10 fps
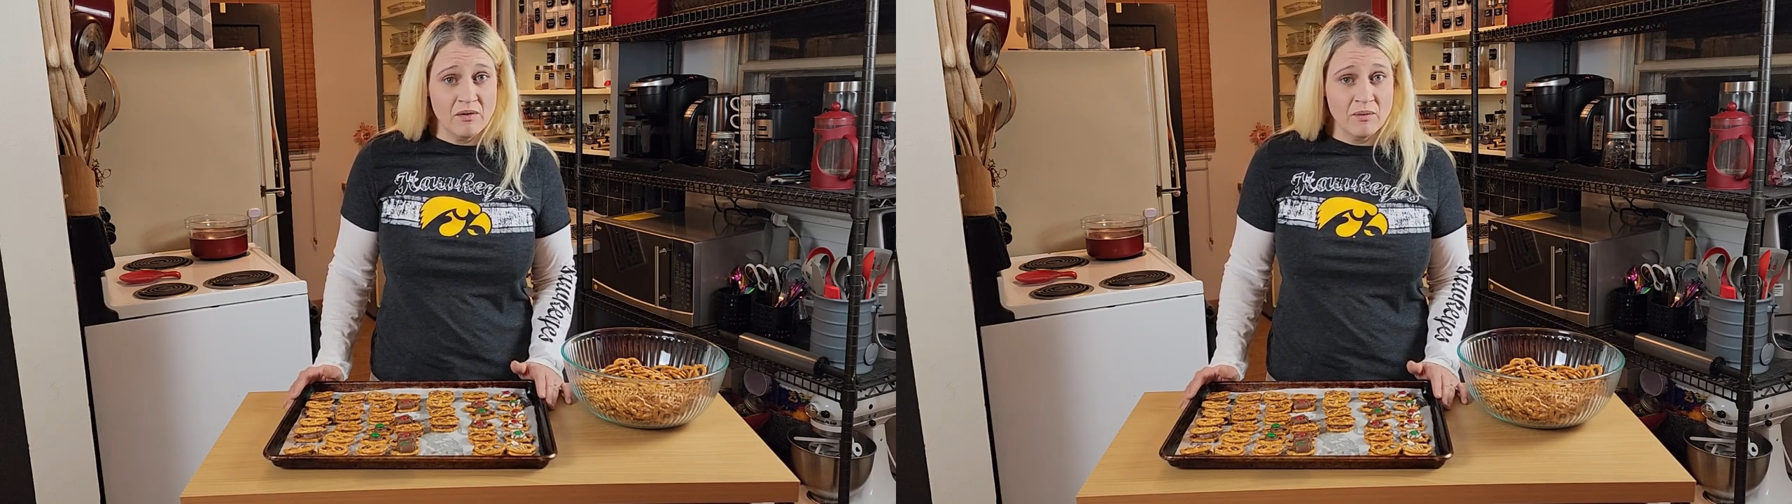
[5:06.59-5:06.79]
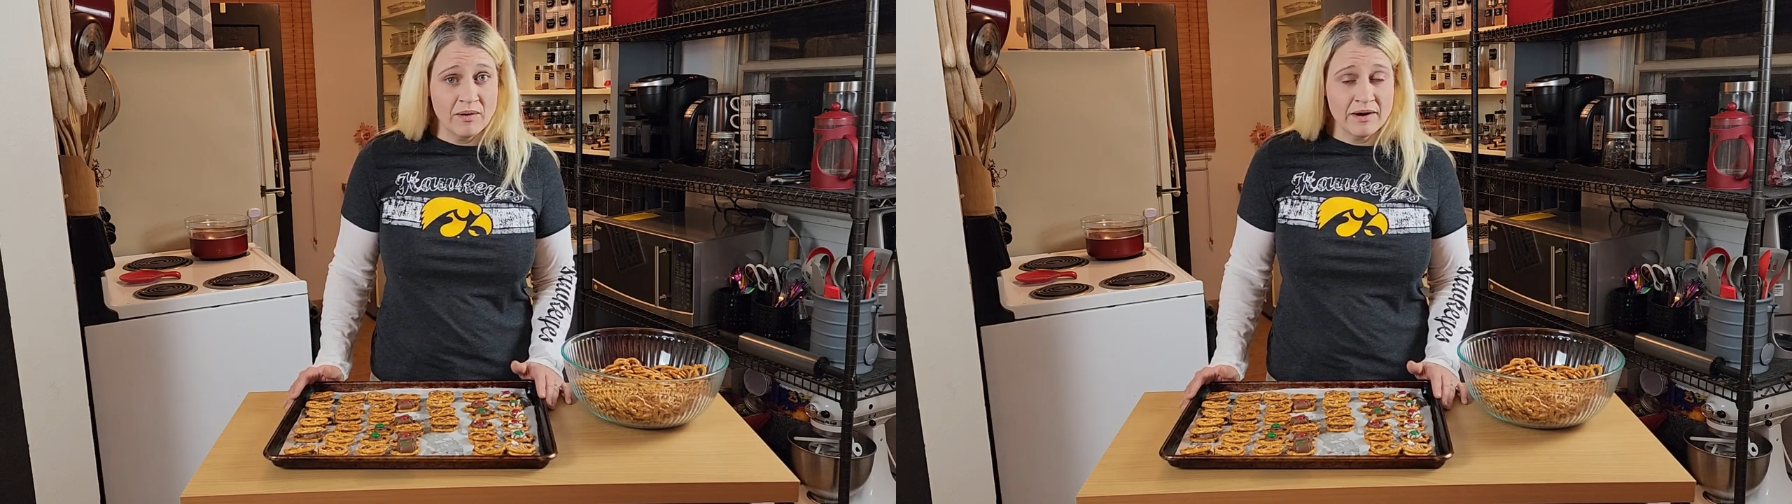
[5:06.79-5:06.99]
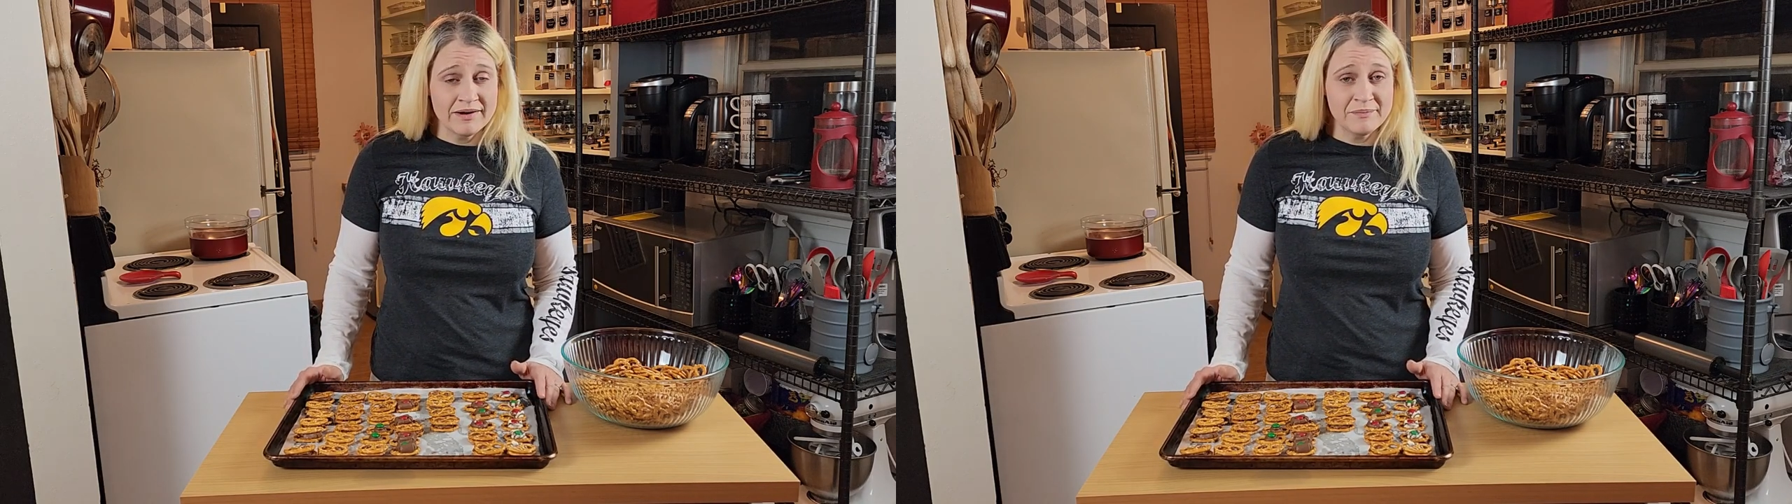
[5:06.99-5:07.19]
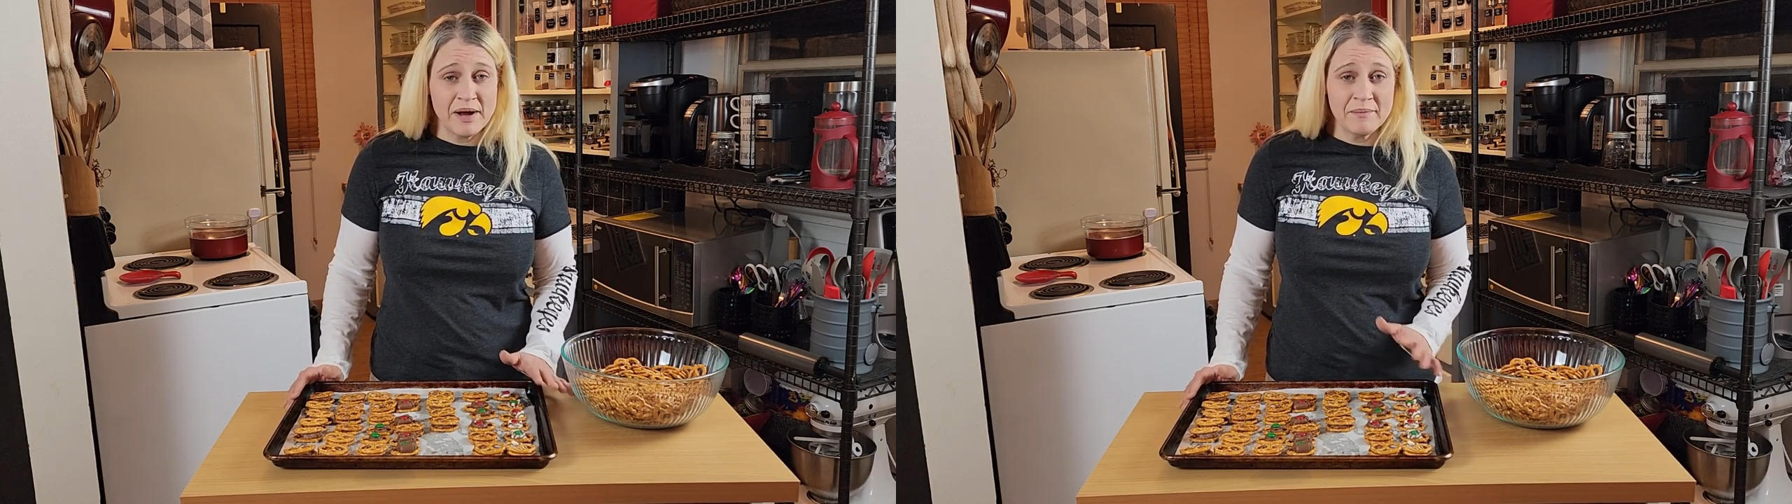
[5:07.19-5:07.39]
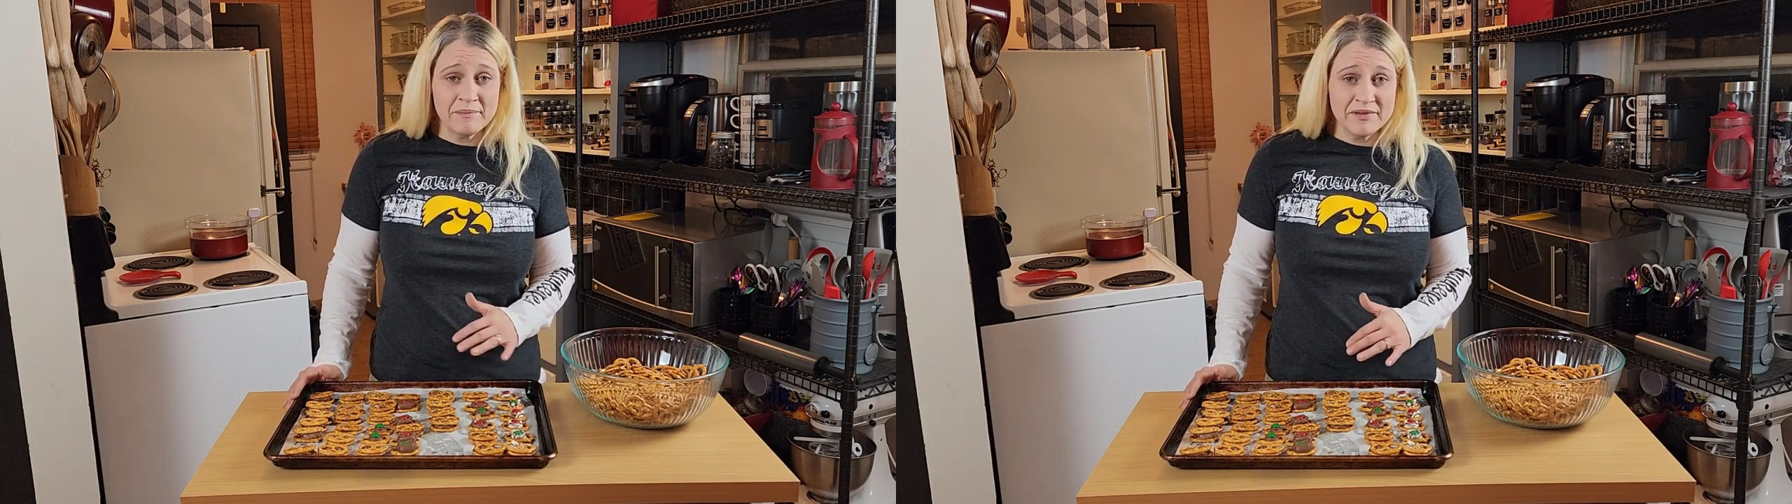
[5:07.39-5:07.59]
or
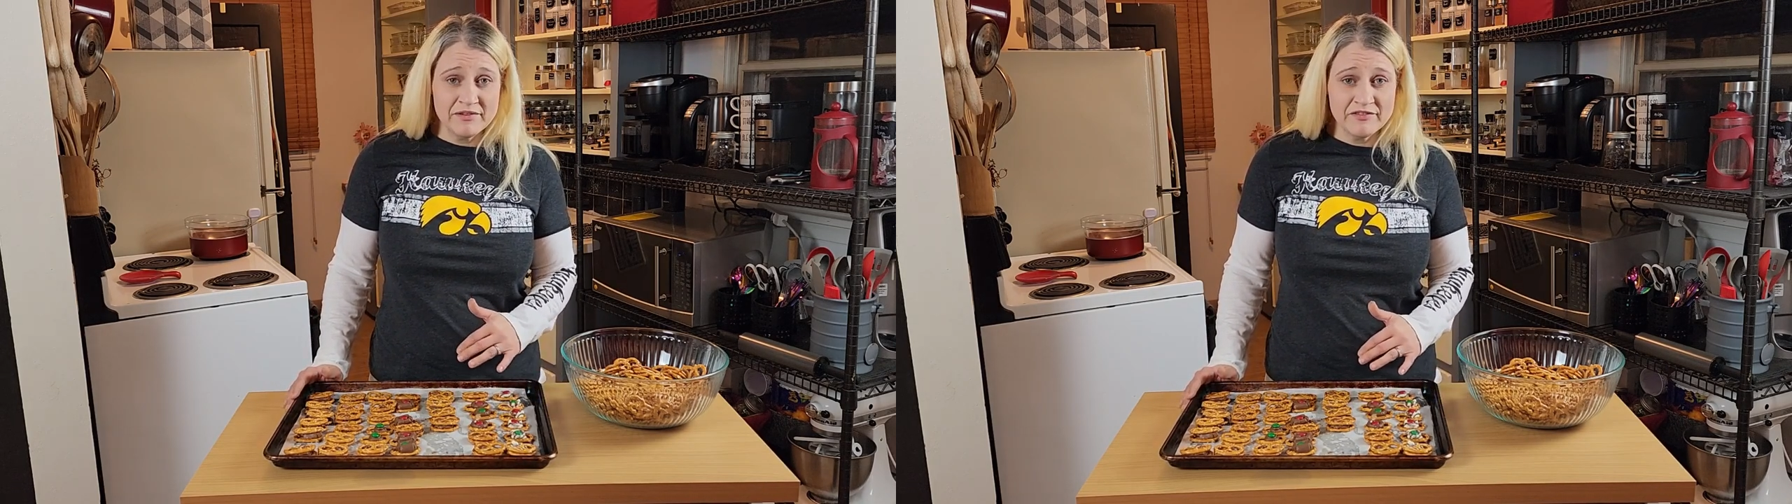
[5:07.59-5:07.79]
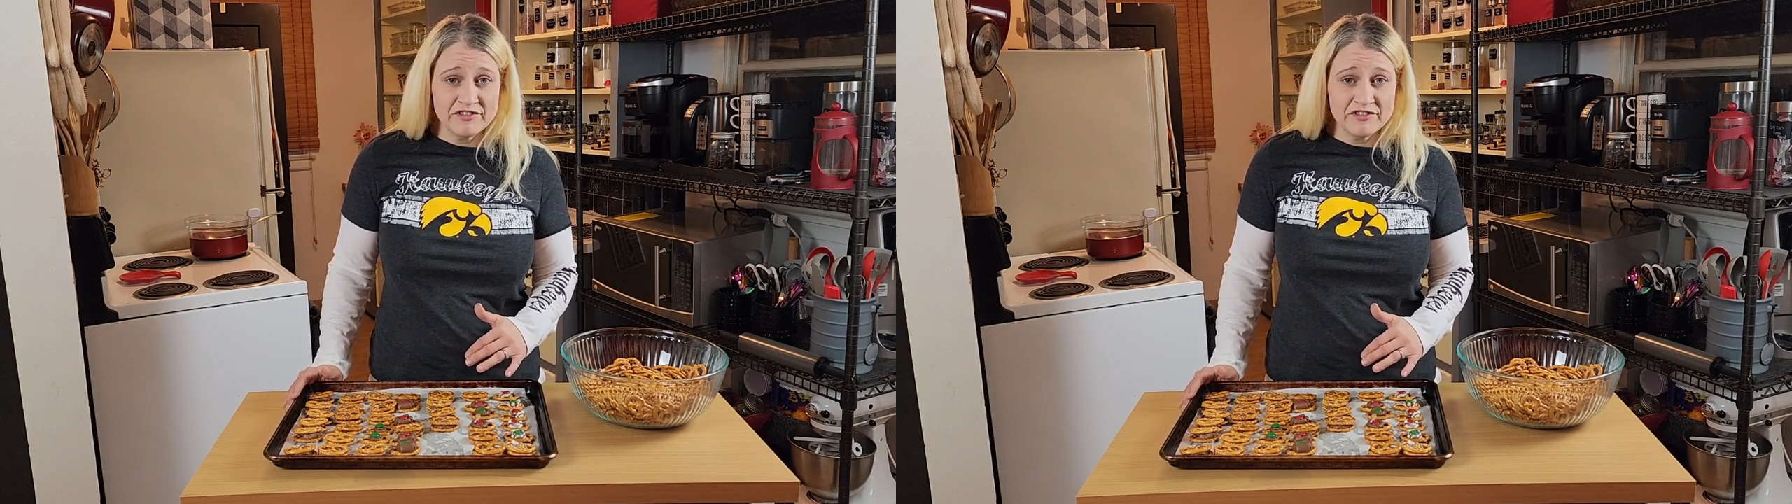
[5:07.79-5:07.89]
pop them in the